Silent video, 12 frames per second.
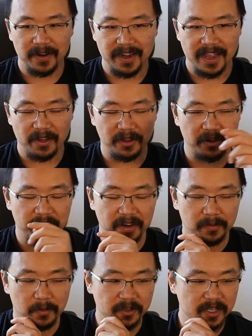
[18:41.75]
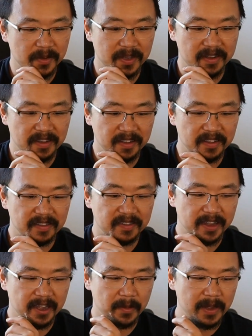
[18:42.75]
right now and go and explore
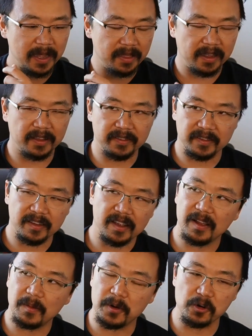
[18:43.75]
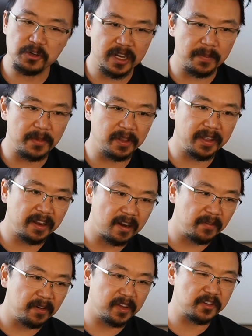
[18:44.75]
GPTs, I think it's approaching 1 million
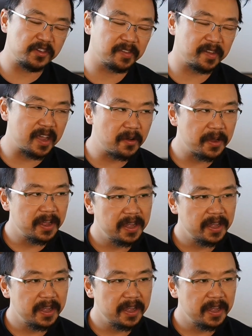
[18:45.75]
conversations now.